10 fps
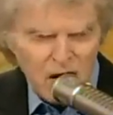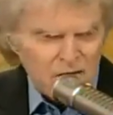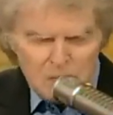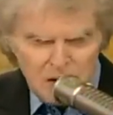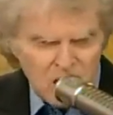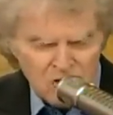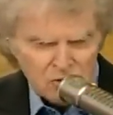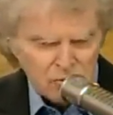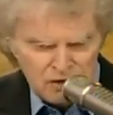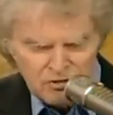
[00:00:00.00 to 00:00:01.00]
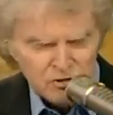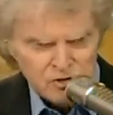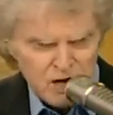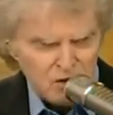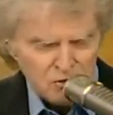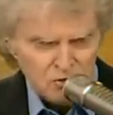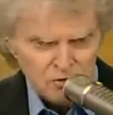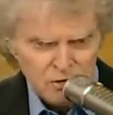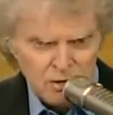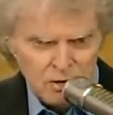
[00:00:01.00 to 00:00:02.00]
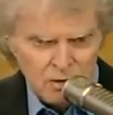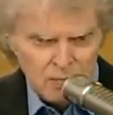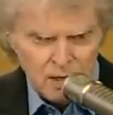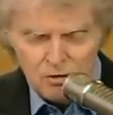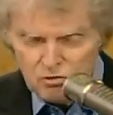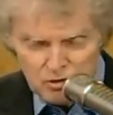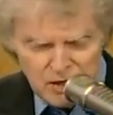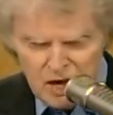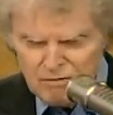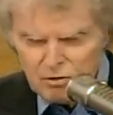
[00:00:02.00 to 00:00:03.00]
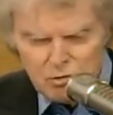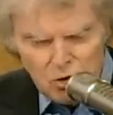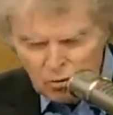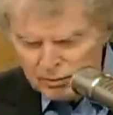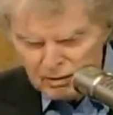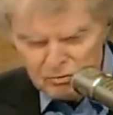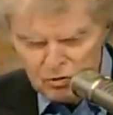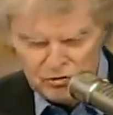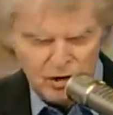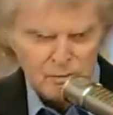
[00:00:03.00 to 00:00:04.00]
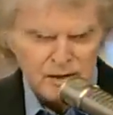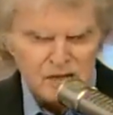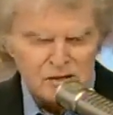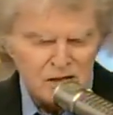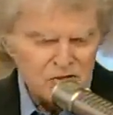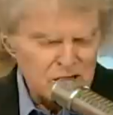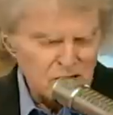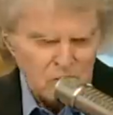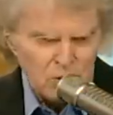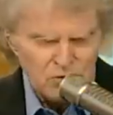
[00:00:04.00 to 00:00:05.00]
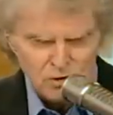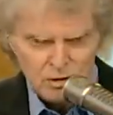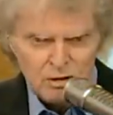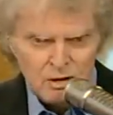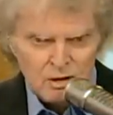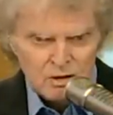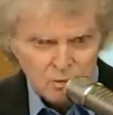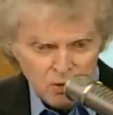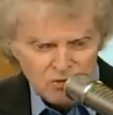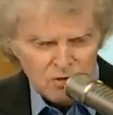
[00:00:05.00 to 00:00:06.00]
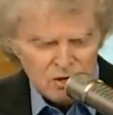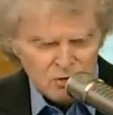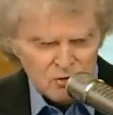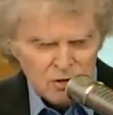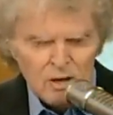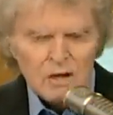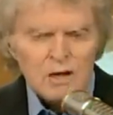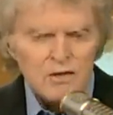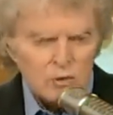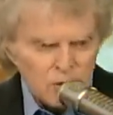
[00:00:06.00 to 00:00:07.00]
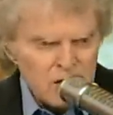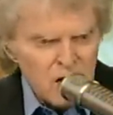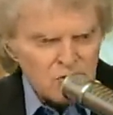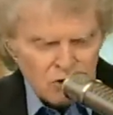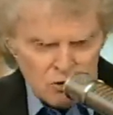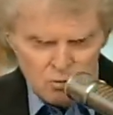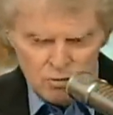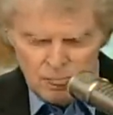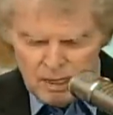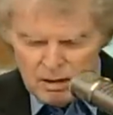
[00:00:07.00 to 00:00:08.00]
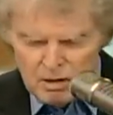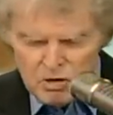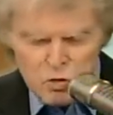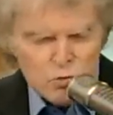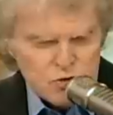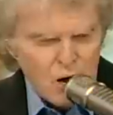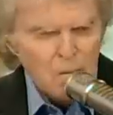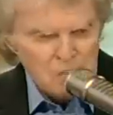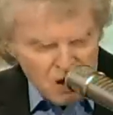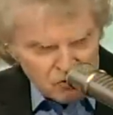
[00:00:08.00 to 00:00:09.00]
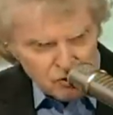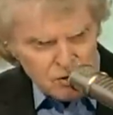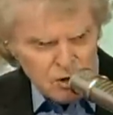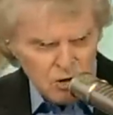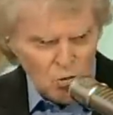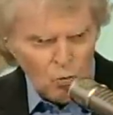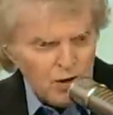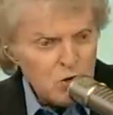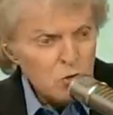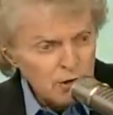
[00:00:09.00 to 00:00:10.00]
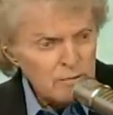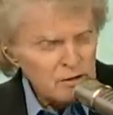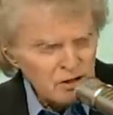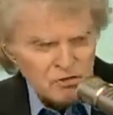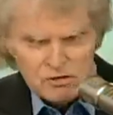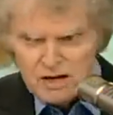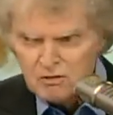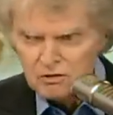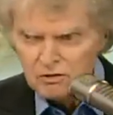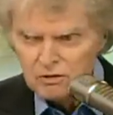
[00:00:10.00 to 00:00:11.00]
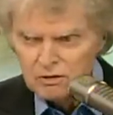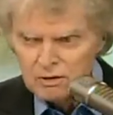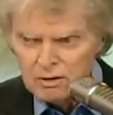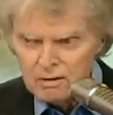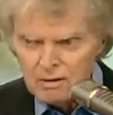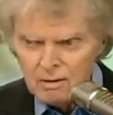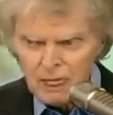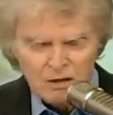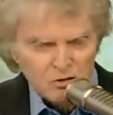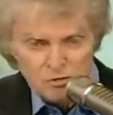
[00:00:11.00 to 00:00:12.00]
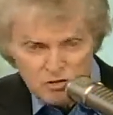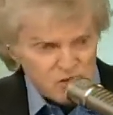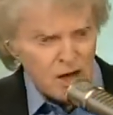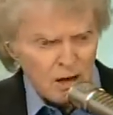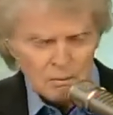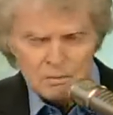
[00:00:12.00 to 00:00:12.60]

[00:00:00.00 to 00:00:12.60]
Everybody has to release their taxes. Or should they have to know? Of course, that's not the question. The question is, they're going to ask you, you dumb bastard, when are you going to release your taxes? And so just tell them.